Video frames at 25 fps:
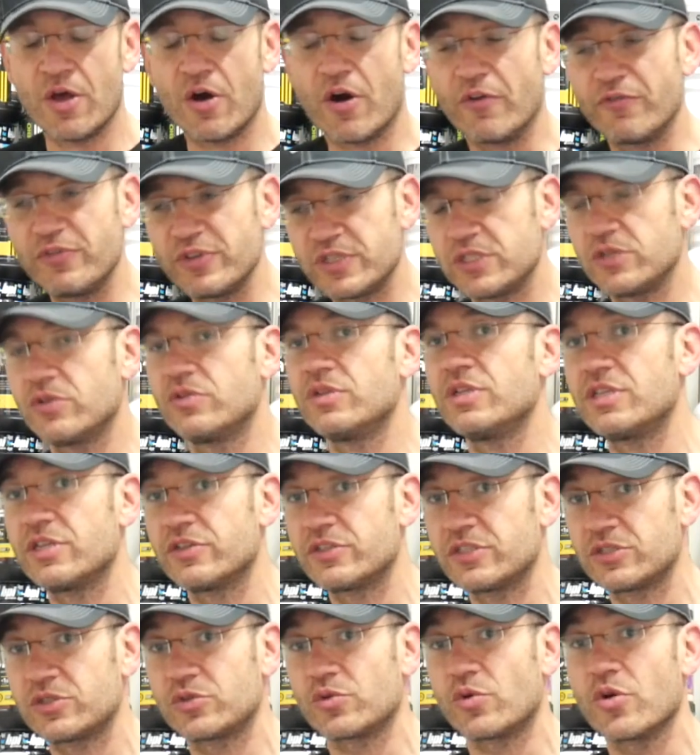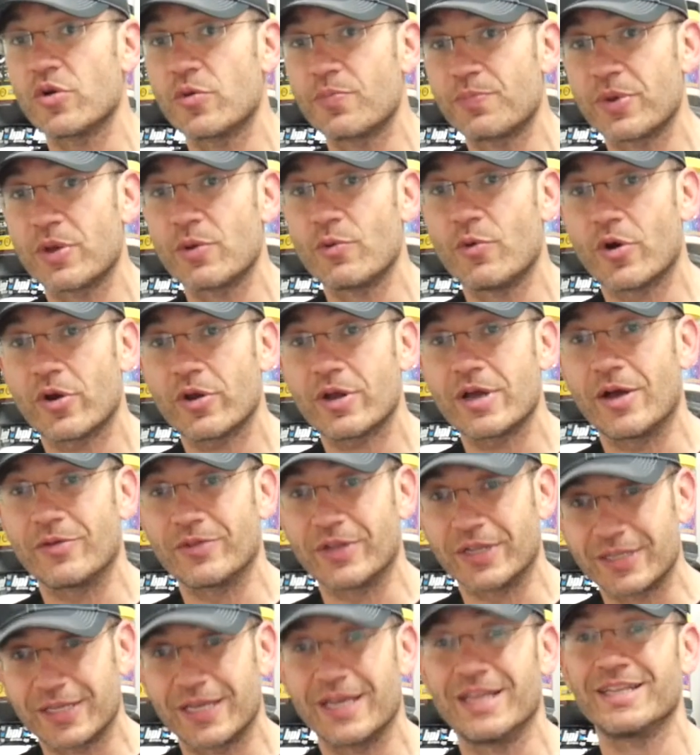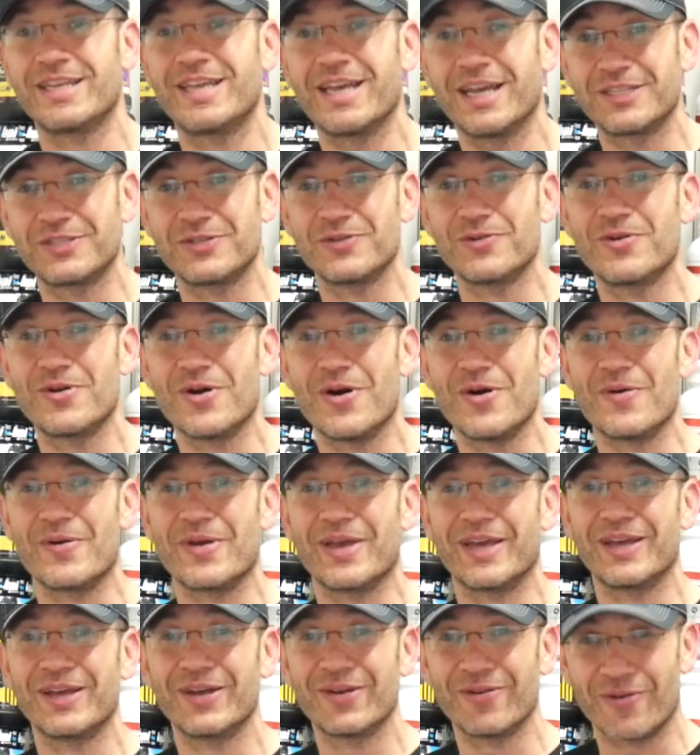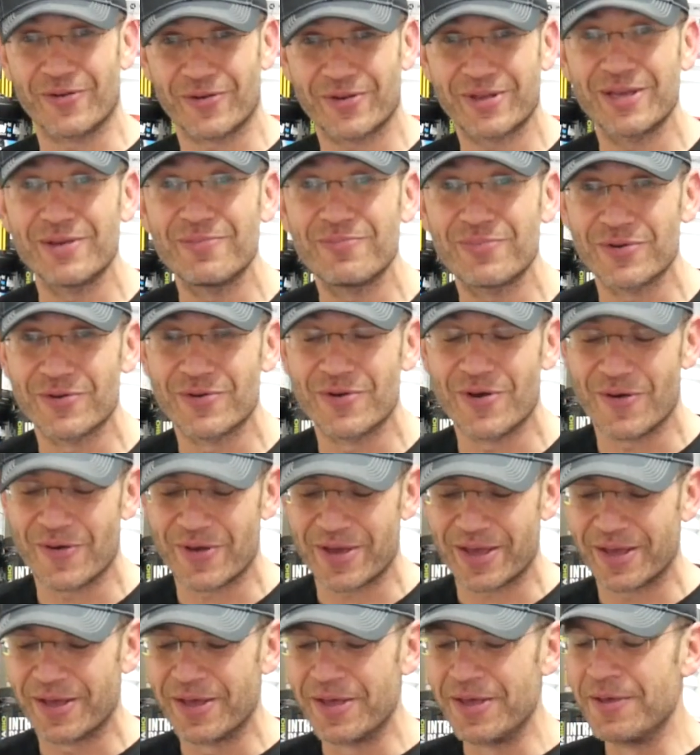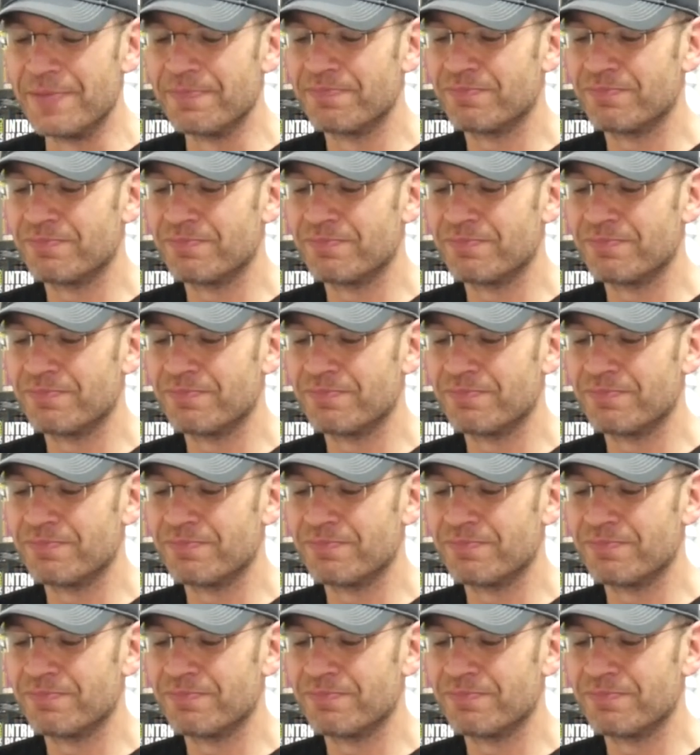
Obviously, you need a strong pre-workout that can get you going or keep you going.